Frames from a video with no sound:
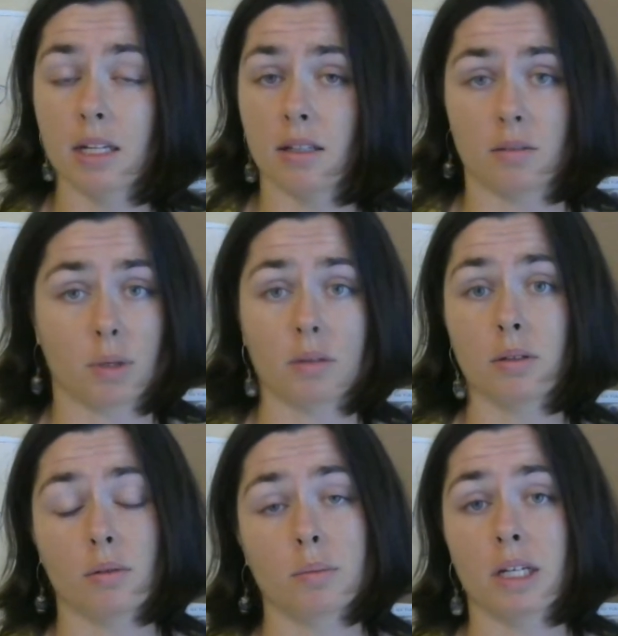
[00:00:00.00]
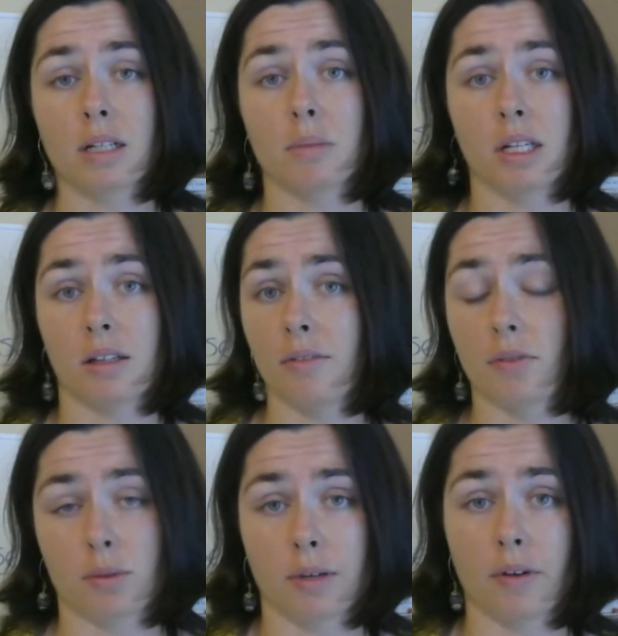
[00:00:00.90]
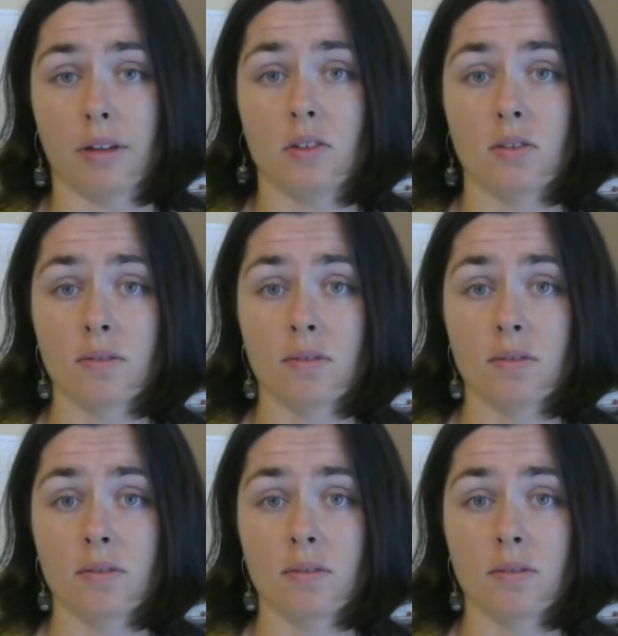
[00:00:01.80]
and there probably won't be any money left for refunds.